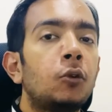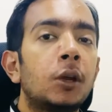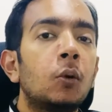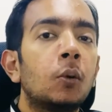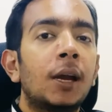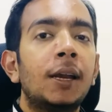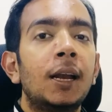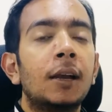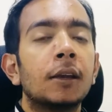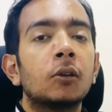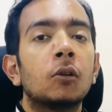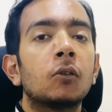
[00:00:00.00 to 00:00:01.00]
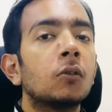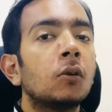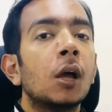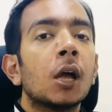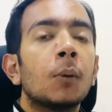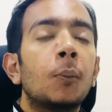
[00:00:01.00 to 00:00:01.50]
You can look at Hilton also,
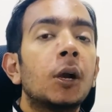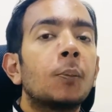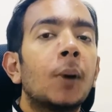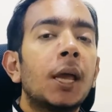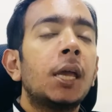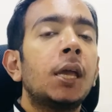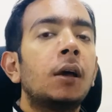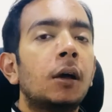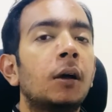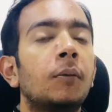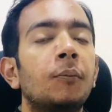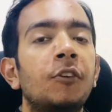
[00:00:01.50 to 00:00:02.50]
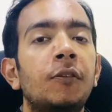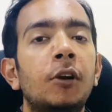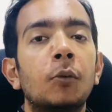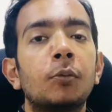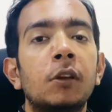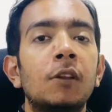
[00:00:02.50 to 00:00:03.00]
but my
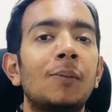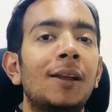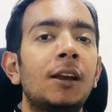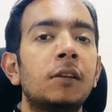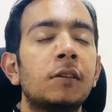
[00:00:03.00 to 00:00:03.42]
favorite option is Marriott.